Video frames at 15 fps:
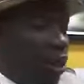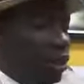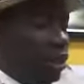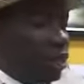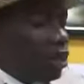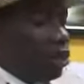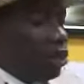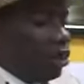the
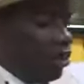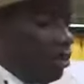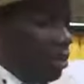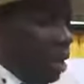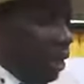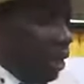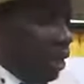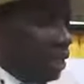School of
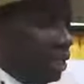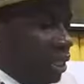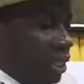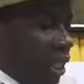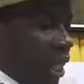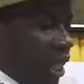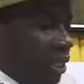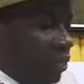Marriage
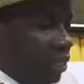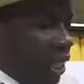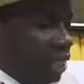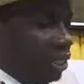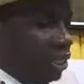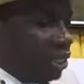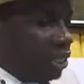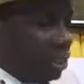and
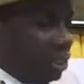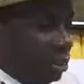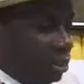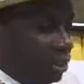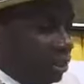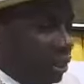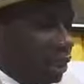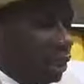Relationship.
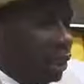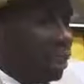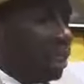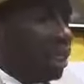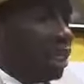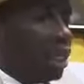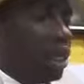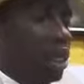
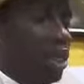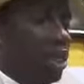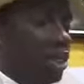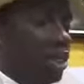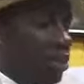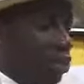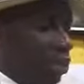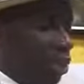
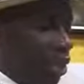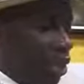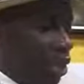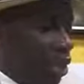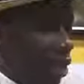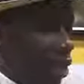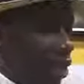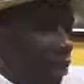
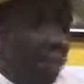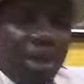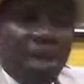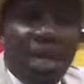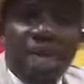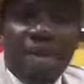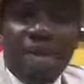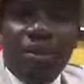We
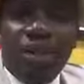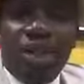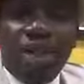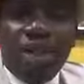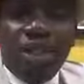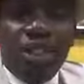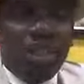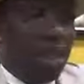bring
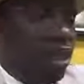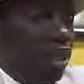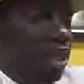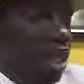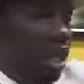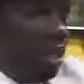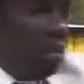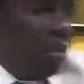education and